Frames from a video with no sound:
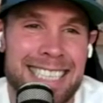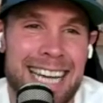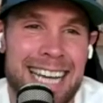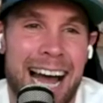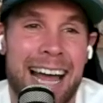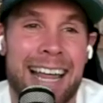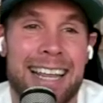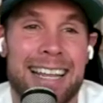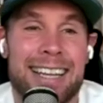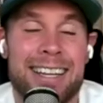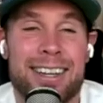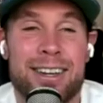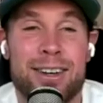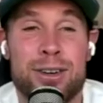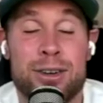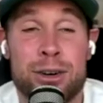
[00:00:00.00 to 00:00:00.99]
I,
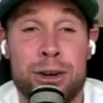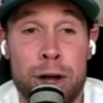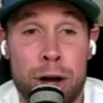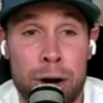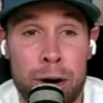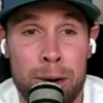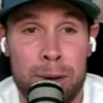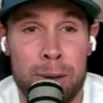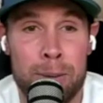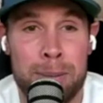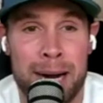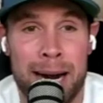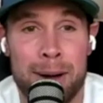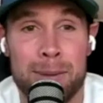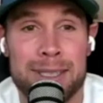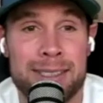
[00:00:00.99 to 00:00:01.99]
no,
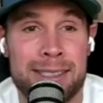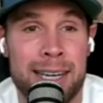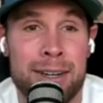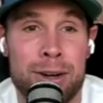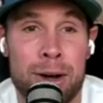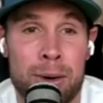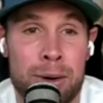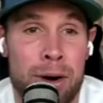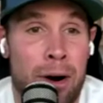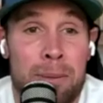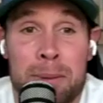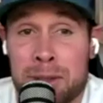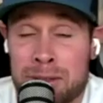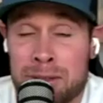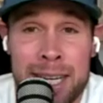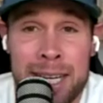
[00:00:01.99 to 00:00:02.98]
but I would say no to
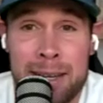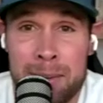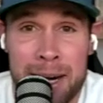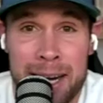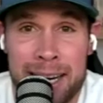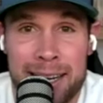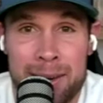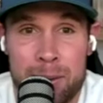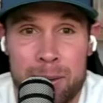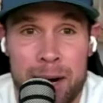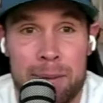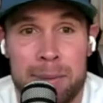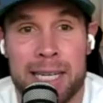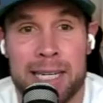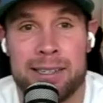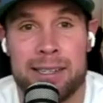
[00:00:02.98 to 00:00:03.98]
almost anybody, right?
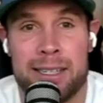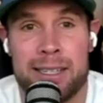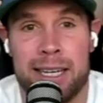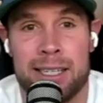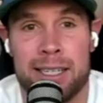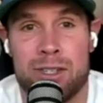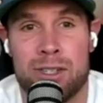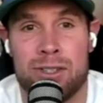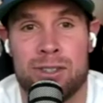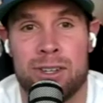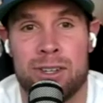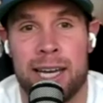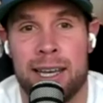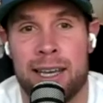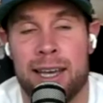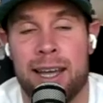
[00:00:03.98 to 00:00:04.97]
Because okay. it, it's just
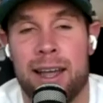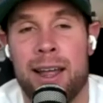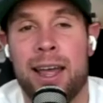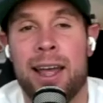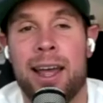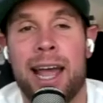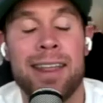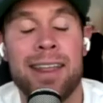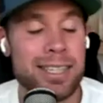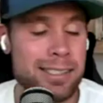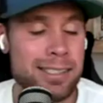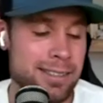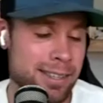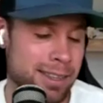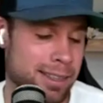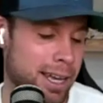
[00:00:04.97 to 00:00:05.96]
like, and this
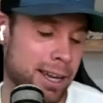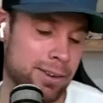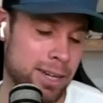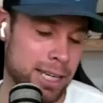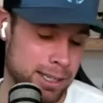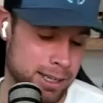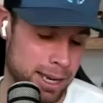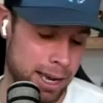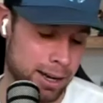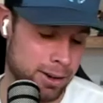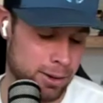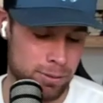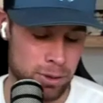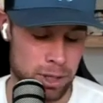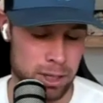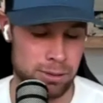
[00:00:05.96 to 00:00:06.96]
is the thing, like, I don't
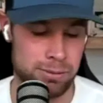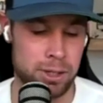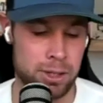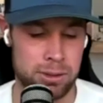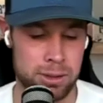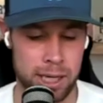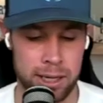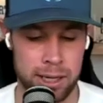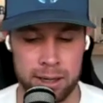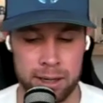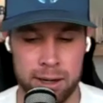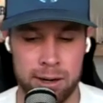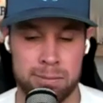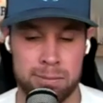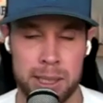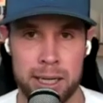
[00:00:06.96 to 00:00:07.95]
know if you guys follow data
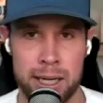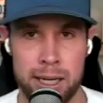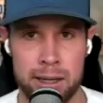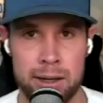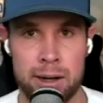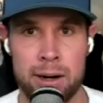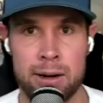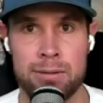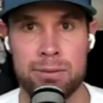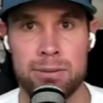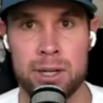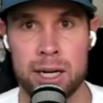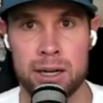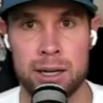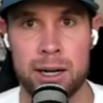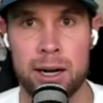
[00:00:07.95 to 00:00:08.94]
golf, but
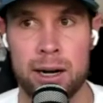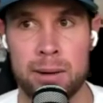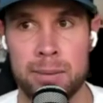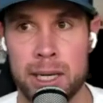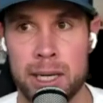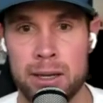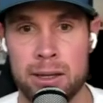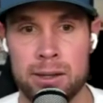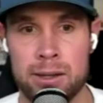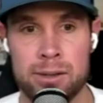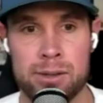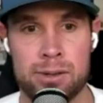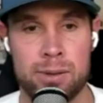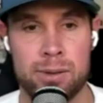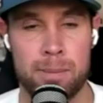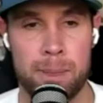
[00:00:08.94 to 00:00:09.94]
datagolf.com yep. is